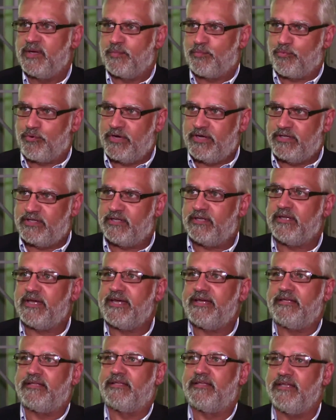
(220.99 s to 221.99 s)
bring to
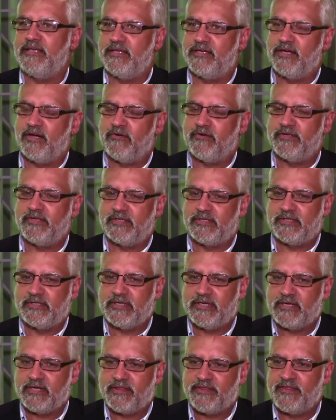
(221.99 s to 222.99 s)
light the current
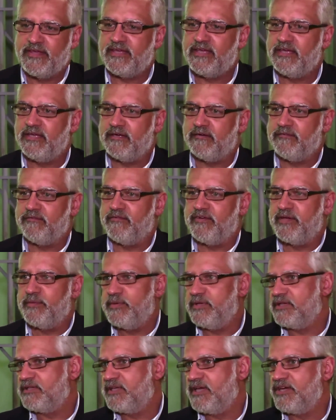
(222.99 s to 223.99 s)
uh, thinking of
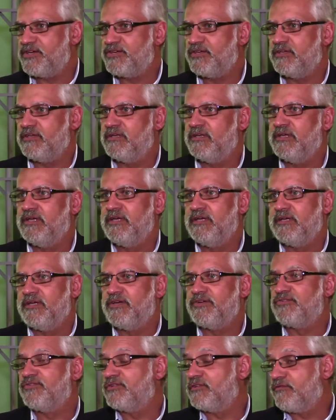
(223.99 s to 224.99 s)
rehabilitation,
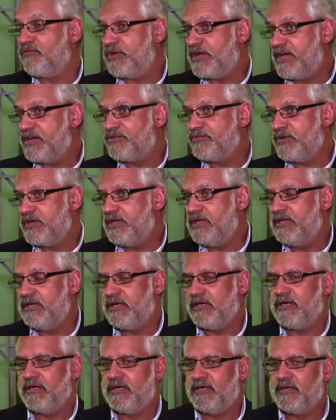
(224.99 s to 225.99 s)
issues of reentry,
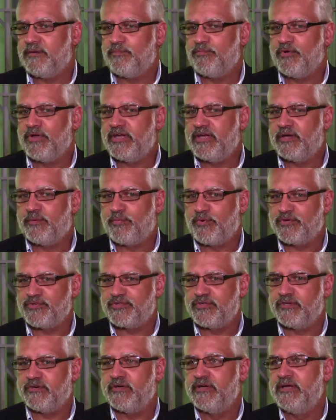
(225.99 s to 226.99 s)
uh, bringing a
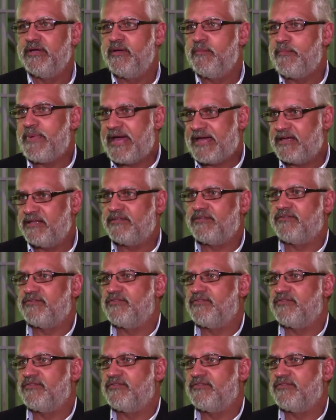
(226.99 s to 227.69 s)
prisoner back into